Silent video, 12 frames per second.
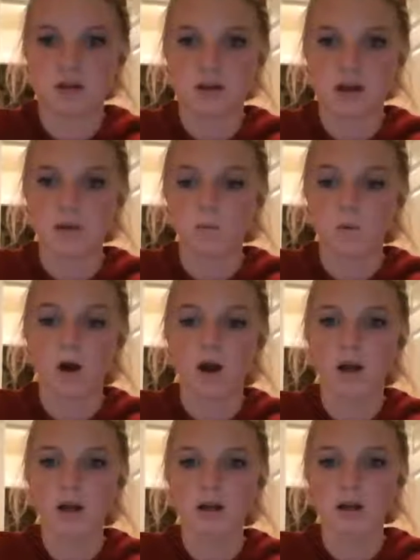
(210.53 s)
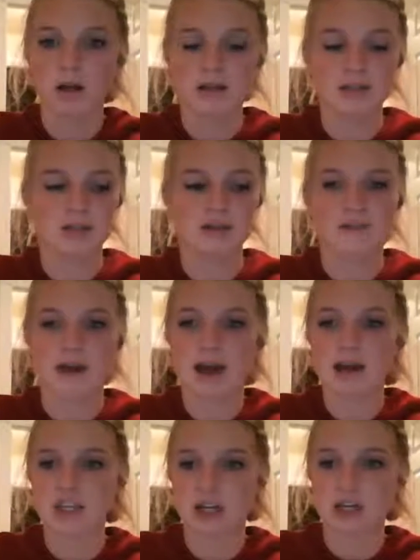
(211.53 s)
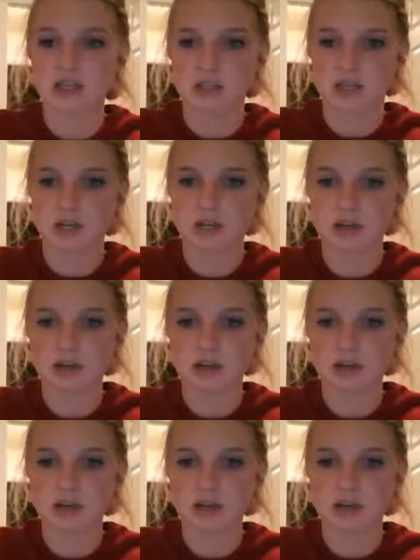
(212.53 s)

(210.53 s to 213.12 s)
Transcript: and 1 and see if that changes it.